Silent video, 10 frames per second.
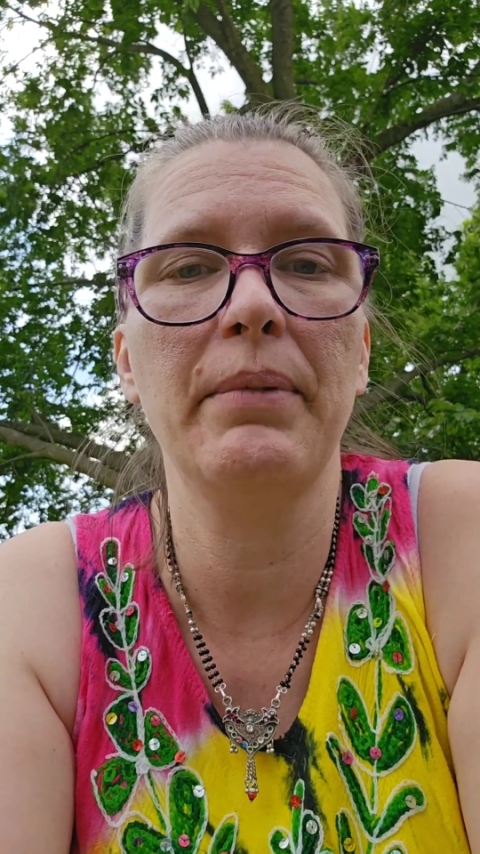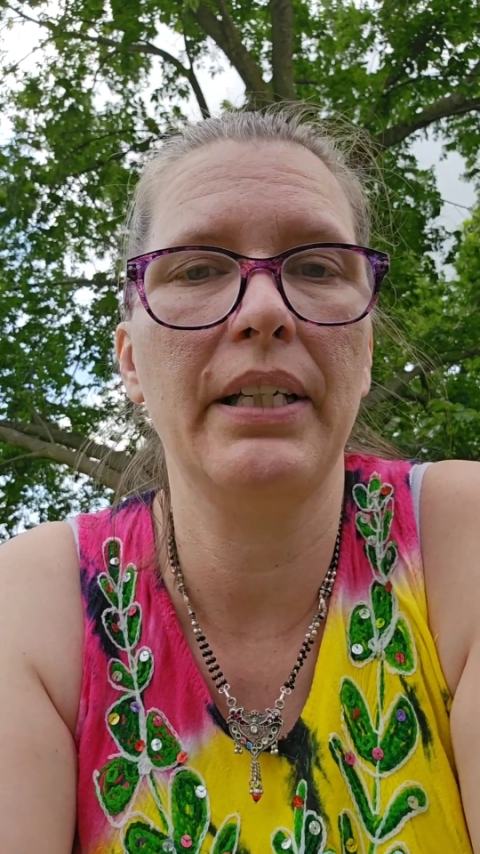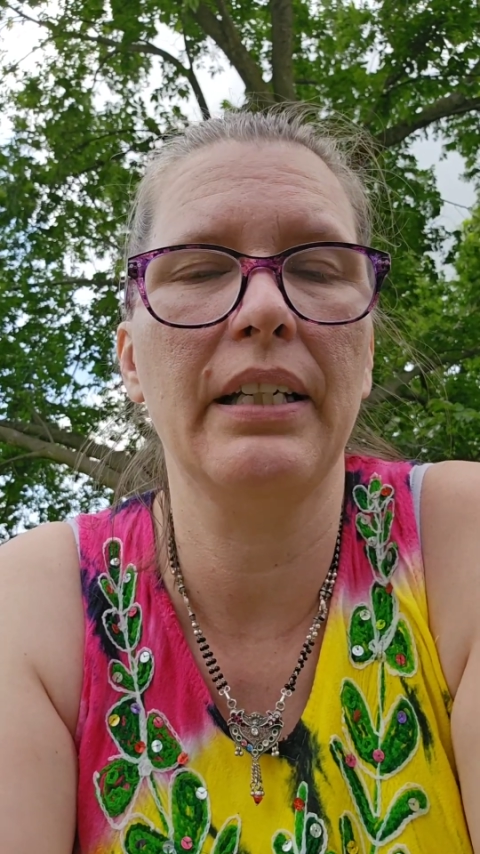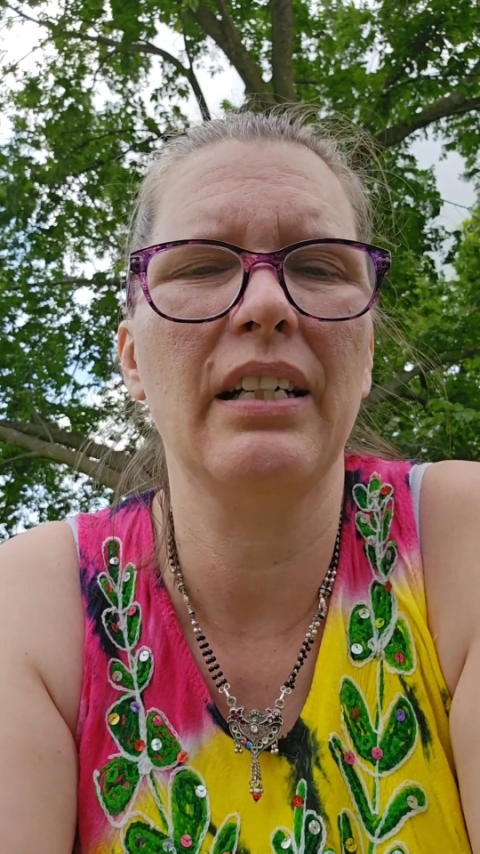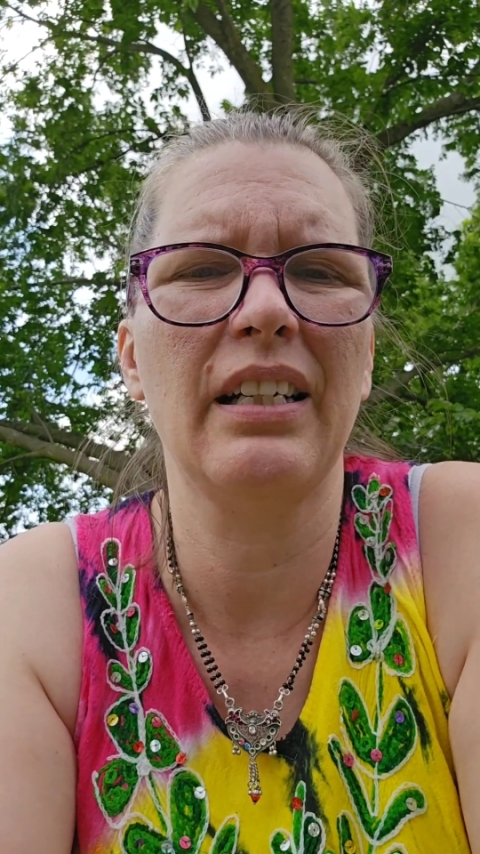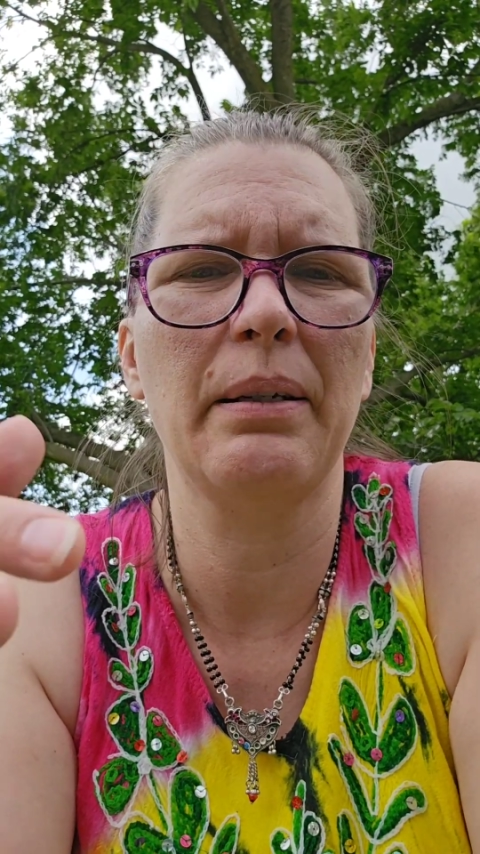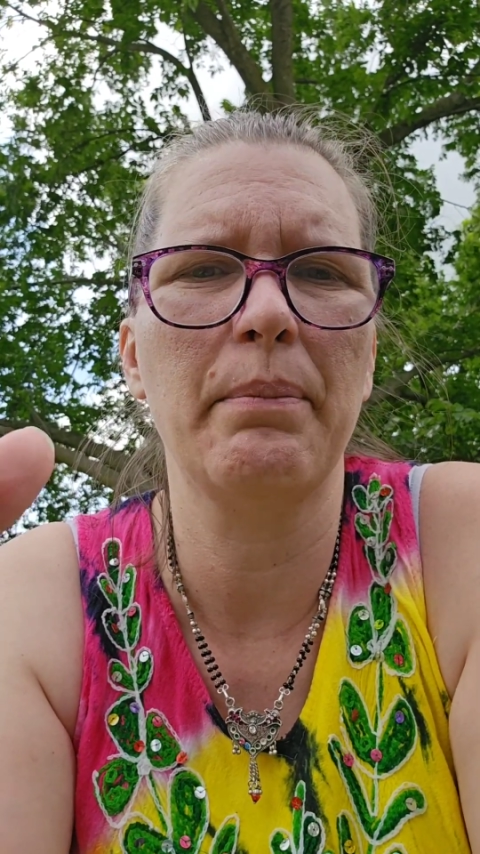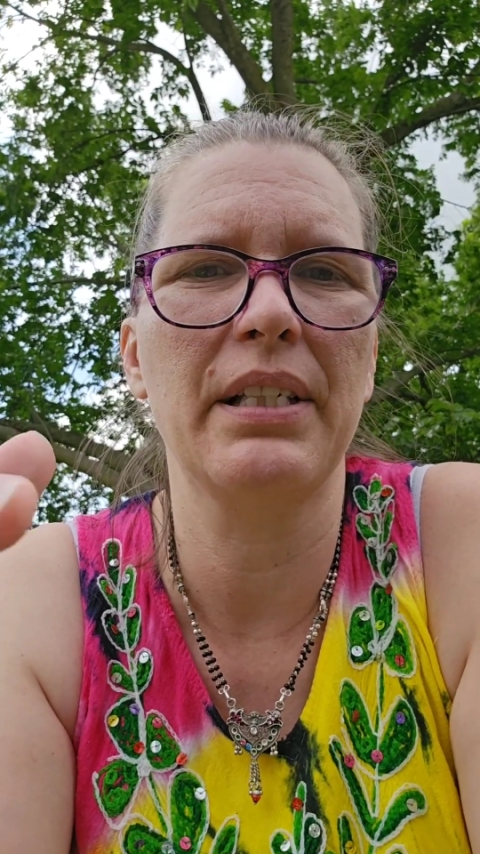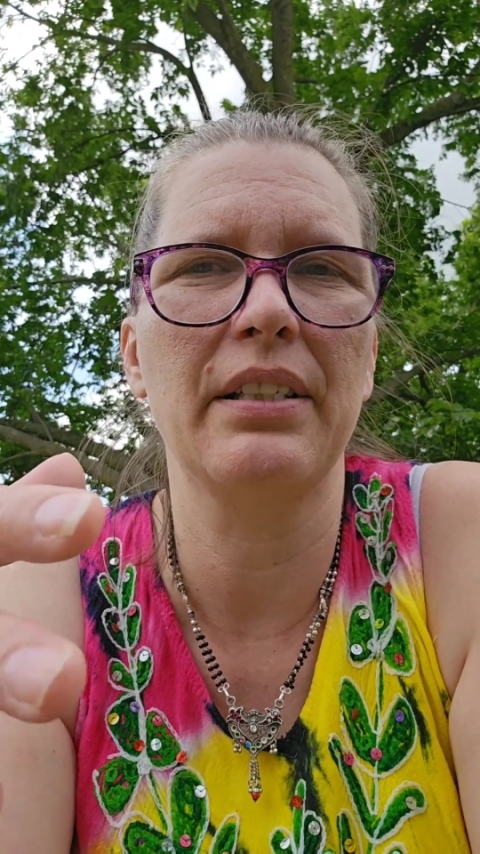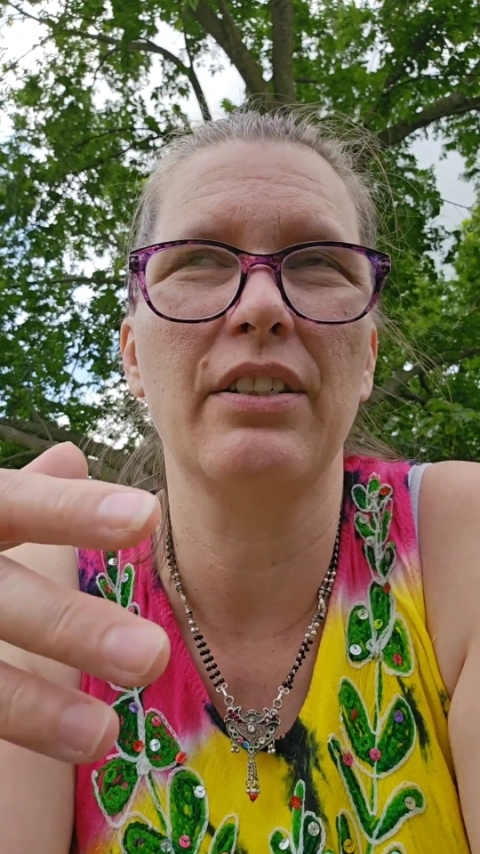and it kind of
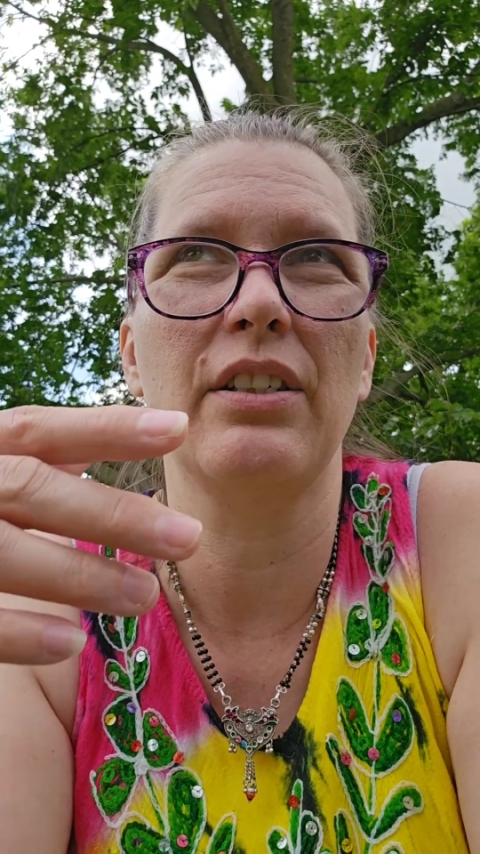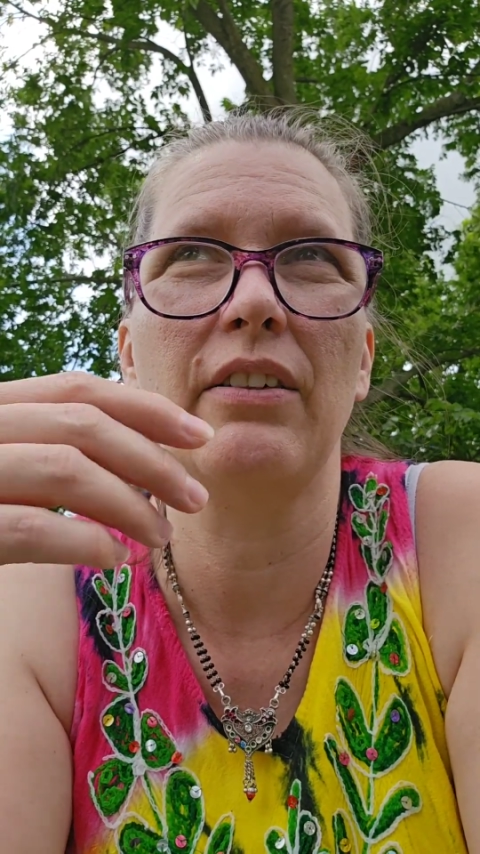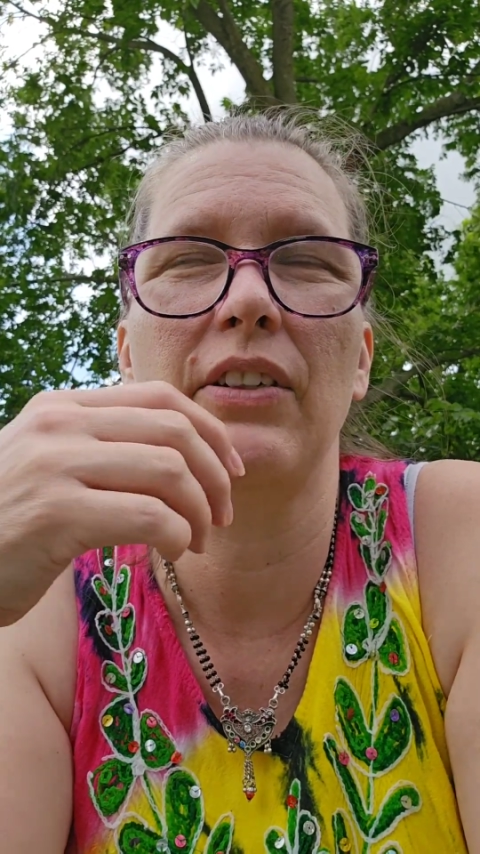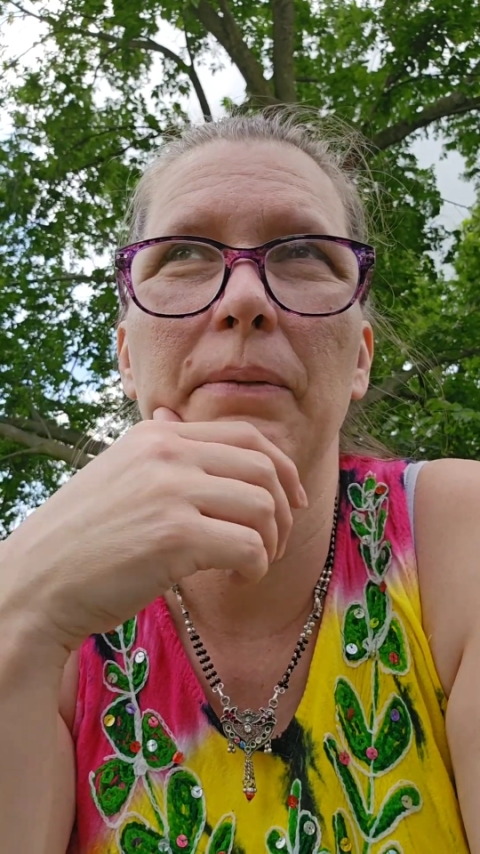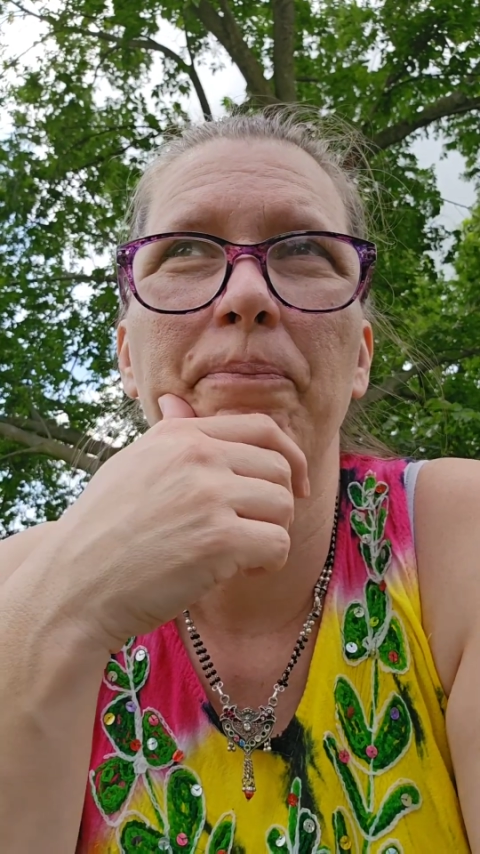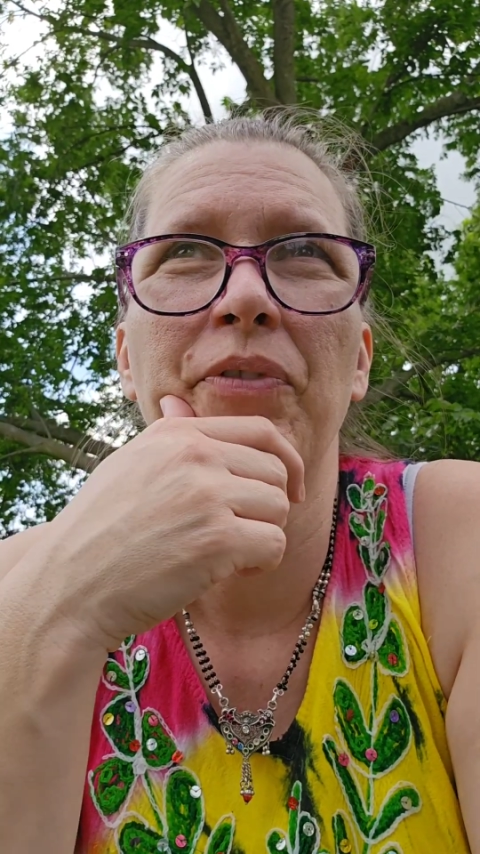messes stuff up.